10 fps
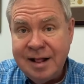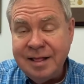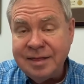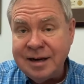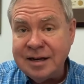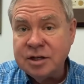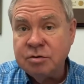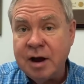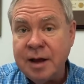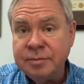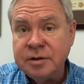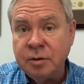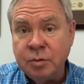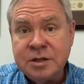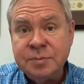that describes
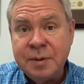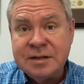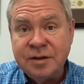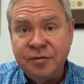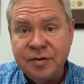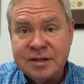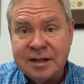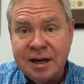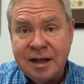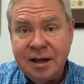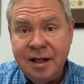with specificity